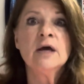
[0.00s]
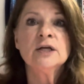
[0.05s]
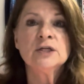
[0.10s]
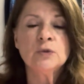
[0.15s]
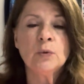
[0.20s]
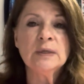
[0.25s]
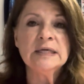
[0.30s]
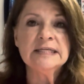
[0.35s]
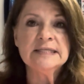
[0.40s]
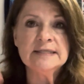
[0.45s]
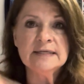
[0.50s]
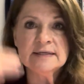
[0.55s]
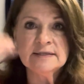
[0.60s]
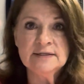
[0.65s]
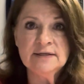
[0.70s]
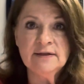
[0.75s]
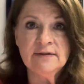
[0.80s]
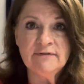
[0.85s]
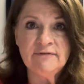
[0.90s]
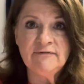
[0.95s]
26
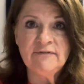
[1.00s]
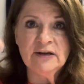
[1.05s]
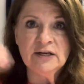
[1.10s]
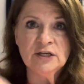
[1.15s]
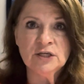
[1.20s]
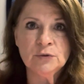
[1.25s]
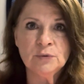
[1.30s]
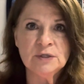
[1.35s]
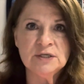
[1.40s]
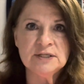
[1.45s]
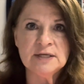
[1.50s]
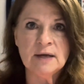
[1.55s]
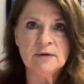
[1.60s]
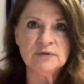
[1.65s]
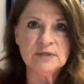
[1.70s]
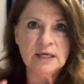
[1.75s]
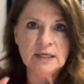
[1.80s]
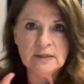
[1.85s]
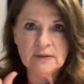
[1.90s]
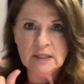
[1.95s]
to the finish, which
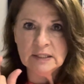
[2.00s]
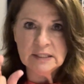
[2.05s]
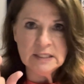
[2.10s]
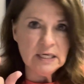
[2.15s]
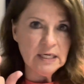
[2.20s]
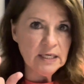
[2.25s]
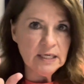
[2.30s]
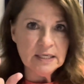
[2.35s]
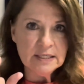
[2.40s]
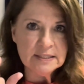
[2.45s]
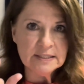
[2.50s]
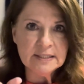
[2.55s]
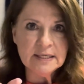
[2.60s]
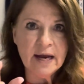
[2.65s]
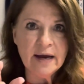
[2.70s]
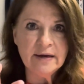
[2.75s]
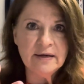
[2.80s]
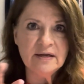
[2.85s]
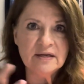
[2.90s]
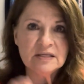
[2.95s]
sounds like the teeniest,
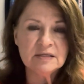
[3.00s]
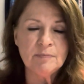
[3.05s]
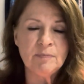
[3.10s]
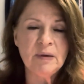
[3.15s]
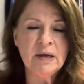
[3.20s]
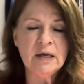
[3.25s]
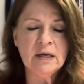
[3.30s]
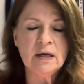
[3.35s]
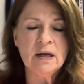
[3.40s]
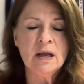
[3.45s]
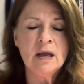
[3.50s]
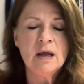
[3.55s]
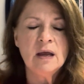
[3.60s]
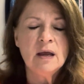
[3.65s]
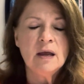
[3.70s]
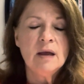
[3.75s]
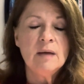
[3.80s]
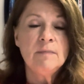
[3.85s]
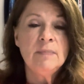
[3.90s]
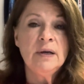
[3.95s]
tiniest bit.
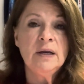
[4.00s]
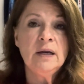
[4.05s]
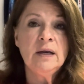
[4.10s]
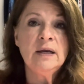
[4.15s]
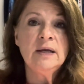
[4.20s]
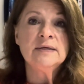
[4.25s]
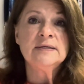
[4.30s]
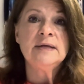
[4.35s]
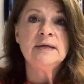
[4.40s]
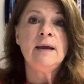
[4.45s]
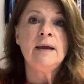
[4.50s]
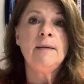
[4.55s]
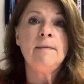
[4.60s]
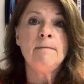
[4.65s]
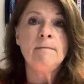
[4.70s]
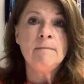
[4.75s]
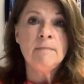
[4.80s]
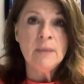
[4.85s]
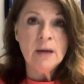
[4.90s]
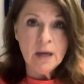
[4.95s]
But it is
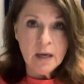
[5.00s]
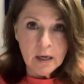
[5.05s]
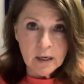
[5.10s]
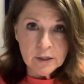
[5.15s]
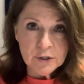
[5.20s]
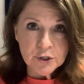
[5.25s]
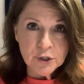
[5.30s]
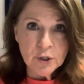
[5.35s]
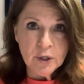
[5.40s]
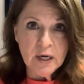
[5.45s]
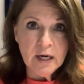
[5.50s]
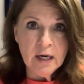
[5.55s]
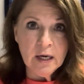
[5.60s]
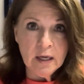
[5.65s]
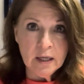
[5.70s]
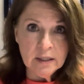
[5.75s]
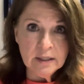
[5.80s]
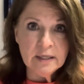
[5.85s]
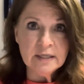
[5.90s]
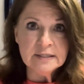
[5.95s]
major
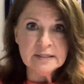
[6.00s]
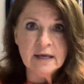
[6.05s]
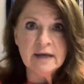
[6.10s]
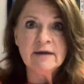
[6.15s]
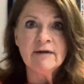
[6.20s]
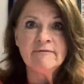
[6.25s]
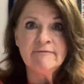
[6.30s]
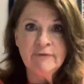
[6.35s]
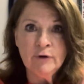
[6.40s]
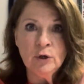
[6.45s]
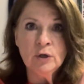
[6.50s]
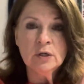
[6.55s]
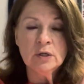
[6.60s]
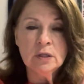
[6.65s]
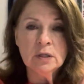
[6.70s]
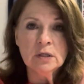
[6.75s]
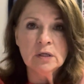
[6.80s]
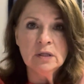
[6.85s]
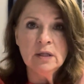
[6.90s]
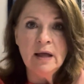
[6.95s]
hill. It is like a
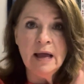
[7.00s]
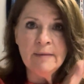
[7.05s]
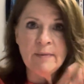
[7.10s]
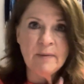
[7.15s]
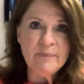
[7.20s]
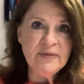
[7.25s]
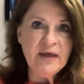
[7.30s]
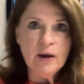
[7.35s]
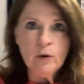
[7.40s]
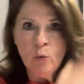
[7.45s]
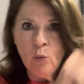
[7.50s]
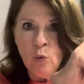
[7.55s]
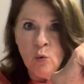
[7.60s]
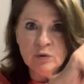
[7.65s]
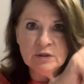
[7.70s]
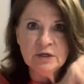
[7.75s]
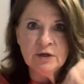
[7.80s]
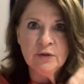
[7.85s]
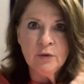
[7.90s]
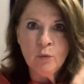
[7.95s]
vertical climb up
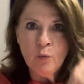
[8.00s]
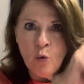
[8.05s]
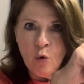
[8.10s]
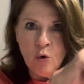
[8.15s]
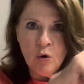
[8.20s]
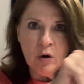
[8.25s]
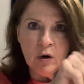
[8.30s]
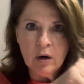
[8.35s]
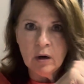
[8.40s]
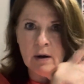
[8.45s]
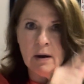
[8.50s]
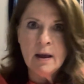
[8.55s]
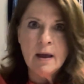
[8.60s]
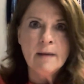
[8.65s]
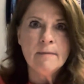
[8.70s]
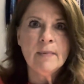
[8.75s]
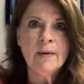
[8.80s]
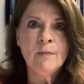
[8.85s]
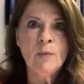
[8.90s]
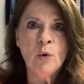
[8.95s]
to the war
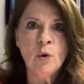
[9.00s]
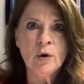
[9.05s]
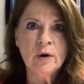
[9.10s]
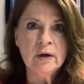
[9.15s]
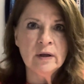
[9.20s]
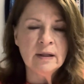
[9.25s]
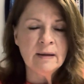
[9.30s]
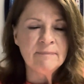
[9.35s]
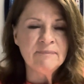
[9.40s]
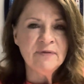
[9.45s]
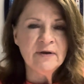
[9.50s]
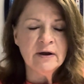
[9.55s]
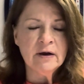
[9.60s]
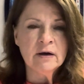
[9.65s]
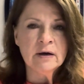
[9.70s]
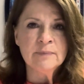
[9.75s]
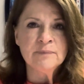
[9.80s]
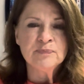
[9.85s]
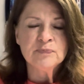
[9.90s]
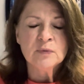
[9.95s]
memorial up
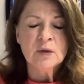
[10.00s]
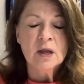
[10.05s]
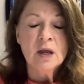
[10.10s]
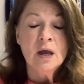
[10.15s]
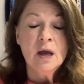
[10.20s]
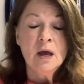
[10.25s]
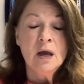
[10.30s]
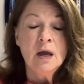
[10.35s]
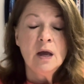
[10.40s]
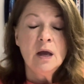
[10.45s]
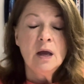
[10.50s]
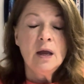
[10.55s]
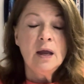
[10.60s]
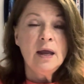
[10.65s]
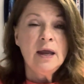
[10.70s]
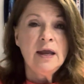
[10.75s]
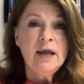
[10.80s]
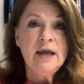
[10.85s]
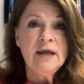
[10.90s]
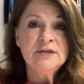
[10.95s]
there.
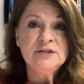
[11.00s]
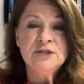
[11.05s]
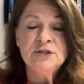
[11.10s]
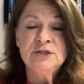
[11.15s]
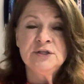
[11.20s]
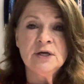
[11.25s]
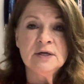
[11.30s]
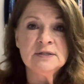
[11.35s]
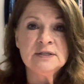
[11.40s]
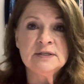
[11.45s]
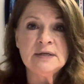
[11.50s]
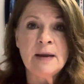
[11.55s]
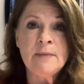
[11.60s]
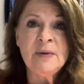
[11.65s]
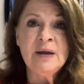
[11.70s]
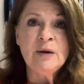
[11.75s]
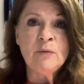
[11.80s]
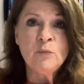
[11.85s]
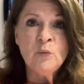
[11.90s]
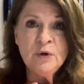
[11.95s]
It's just,
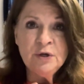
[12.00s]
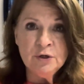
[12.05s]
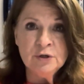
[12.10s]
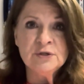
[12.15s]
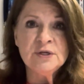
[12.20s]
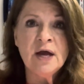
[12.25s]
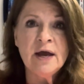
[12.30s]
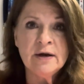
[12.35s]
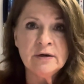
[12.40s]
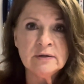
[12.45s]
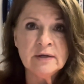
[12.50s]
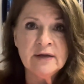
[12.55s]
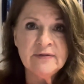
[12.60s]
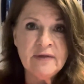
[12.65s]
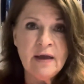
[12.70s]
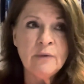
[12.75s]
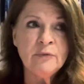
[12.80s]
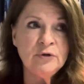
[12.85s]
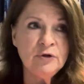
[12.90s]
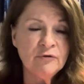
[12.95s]
when you're tired like
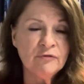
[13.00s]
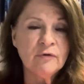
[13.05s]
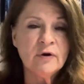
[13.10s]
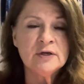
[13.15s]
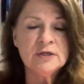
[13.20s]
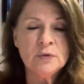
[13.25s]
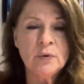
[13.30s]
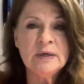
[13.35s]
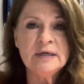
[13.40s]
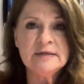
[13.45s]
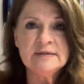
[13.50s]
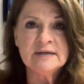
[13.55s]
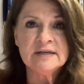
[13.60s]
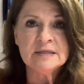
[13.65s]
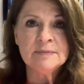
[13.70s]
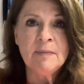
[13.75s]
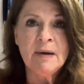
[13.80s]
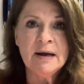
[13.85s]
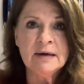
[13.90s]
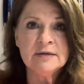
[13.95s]
that, when you've run
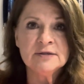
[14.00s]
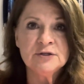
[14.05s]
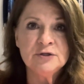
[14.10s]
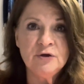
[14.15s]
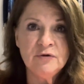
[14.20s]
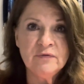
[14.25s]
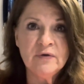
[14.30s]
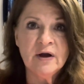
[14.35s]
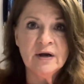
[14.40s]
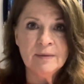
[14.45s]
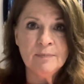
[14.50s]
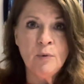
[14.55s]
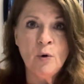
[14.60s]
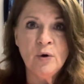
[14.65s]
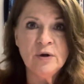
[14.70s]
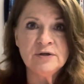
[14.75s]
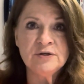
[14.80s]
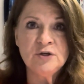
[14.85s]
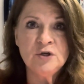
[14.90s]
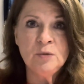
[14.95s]
26 miles and you've got a
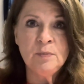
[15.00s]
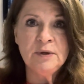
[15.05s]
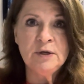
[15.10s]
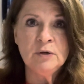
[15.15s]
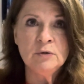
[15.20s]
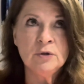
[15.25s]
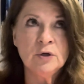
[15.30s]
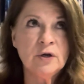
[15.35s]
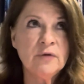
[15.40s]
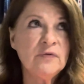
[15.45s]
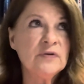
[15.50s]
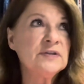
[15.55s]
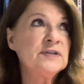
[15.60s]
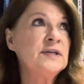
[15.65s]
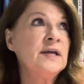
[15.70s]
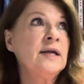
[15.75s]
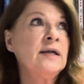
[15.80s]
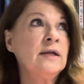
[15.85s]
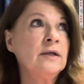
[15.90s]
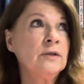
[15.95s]
0.2, but you look at this
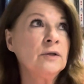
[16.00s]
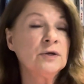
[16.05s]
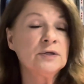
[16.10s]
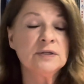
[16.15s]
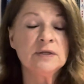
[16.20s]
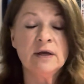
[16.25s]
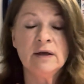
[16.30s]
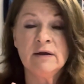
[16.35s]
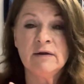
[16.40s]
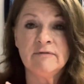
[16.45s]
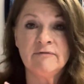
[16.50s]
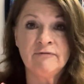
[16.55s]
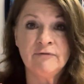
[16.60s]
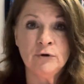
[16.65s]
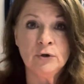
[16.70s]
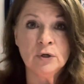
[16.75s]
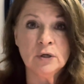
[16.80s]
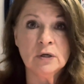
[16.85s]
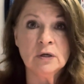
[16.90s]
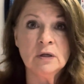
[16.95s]
thing and it looks like
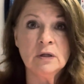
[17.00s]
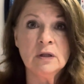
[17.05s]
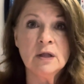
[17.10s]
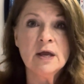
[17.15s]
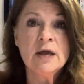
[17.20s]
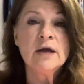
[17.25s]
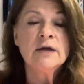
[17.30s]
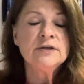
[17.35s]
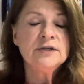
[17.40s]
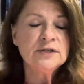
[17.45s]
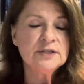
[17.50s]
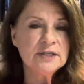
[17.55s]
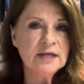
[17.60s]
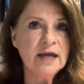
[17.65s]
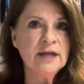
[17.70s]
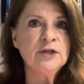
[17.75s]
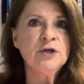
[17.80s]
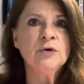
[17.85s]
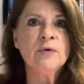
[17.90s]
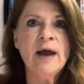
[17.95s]
vertical, just
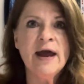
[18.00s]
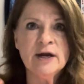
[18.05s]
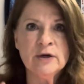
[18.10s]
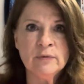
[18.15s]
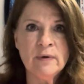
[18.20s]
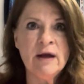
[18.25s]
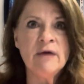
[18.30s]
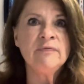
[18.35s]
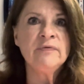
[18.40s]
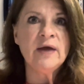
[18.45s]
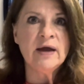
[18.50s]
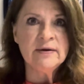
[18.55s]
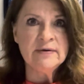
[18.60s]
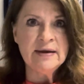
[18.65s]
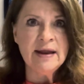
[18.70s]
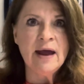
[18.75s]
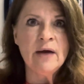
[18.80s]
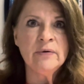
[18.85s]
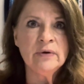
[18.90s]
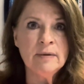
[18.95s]
get your head around that
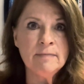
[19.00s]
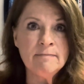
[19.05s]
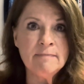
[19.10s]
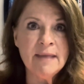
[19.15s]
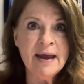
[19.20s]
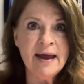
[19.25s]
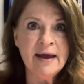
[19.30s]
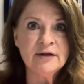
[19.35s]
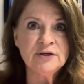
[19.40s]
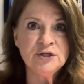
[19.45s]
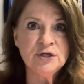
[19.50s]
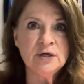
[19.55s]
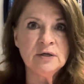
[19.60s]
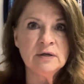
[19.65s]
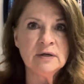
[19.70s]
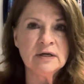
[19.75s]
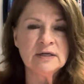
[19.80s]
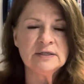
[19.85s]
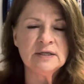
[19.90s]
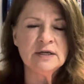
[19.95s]
now and imagine,
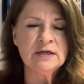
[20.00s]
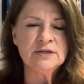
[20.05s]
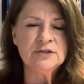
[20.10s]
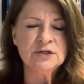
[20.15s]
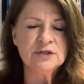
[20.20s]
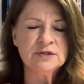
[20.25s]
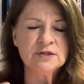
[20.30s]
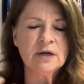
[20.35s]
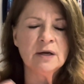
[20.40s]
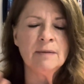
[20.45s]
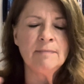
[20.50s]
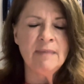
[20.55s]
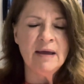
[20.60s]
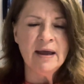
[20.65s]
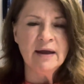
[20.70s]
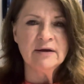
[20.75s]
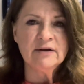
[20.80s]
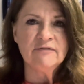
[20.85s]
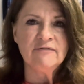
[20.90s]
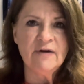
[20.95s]
because it's just going to
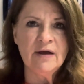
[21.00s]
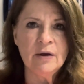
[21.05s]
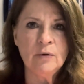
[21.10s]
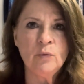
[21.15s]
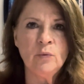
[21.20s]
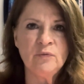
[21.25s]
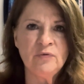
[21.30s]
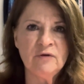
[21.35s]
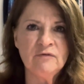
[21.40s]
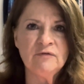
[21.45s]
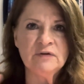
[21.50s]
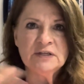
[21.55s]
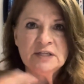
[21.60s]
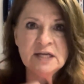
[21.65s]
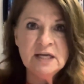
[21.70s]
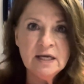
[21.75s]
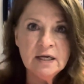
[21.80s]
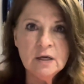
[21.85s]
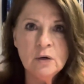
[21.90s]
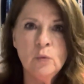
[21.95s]
magnify, the
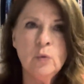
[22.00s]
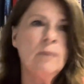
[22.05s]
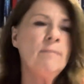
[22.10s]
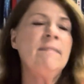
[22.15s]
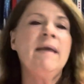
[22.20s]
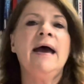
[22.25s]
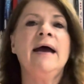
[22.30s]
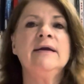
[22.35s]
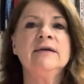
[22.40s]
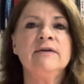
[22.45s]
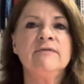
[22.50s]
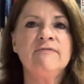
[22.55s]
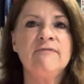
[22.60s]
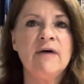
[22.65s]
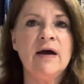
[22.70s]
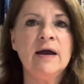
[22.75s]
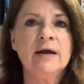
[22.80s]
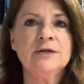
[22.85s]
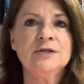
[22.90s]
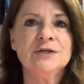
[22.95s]
fatigue will
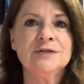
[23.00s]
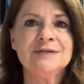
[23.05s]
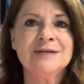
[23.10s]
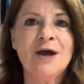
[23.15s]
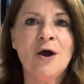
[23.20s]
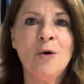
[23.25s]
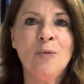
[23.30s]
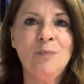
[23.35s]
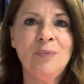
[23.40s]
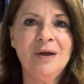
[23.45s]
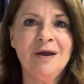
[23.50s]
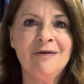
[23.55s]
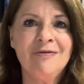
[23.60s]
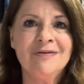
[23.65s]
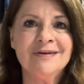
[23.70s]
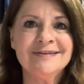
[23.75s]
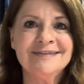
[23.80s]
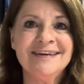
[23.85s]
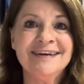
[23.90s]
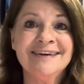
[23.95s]
magnify just how big
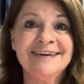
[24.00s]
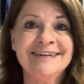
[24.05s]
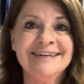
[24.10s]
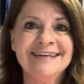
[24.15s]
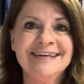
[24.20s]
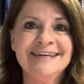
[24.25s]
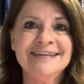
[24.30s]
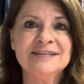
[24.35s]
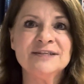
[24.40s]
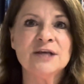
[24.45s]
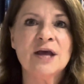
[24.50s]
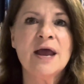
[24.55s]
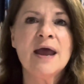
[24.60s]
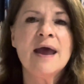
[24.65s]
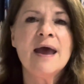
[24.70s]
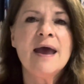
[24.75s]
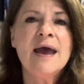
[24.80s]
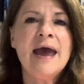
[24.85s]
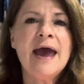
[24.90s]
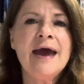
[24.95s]
this hill is.
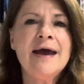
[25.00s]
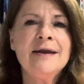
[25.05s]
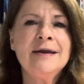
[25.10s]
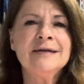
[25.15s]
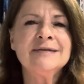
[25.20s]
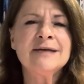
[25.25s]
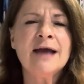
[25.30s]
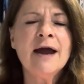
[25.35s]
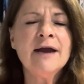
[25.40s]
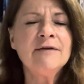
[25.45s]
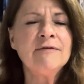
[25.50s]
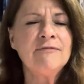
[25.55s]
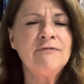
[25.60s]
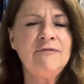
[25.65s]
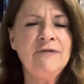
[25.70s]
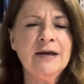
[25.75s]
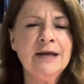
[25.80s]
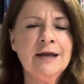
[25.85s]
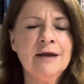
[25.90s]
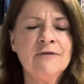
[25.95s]
And it's kind of
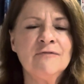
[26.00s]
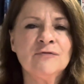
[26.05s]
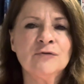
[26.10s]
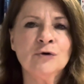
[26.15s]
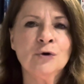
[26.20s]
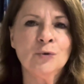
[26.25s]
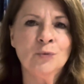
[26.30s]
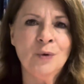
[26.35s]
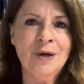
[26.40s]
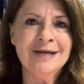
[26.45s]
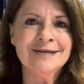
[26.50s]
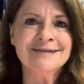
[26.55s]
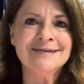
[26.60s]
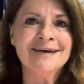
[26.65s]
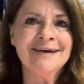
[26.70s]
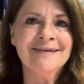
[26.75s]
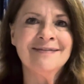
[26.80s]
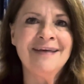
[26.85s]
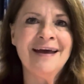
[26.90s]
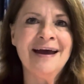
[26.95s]
fitting for a race
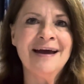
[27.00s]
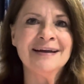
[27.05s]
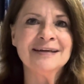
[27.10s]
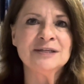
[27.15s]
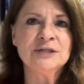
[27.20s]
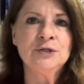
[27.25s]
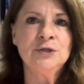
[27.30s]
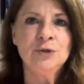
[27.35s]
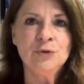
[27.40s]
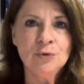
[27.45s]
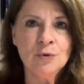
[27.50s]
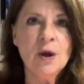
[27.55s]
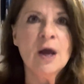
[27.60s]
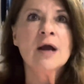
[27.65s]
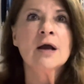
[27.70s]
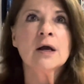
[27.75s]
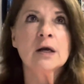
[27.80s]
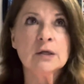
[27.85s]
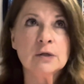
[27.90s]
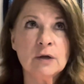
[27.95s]
like that to
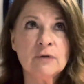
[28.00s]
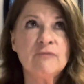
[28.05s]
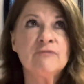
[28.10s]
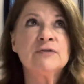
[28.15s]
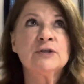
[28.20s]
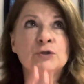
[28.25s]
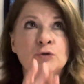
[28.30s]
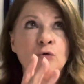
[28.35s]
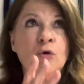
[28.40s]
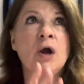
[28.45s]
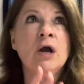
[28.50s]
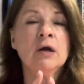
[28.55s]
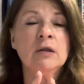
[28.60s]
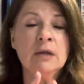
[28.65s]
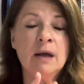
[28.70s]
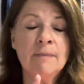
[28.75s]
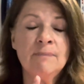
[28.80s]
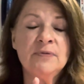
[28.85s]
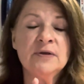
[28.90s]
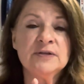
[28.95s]
struggle
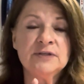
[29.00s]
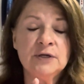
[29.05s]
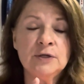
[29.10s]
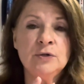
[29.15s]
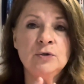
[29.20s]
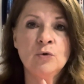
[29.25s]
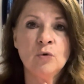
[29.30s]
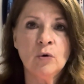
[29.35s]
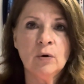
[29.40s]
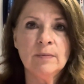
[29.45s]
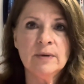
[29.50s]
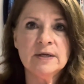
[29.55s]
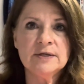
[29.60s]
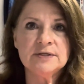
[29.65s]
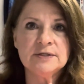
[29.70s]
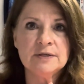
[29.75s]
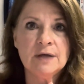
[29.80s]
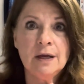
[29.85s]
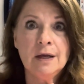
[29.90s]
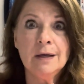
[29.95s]
up this
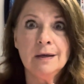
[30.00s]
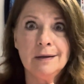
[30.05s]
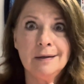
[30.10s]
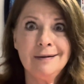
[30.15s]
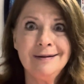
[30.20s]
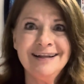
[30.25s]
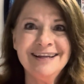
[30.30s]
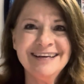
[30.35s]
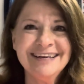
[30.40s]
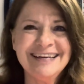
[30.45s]
enormous hill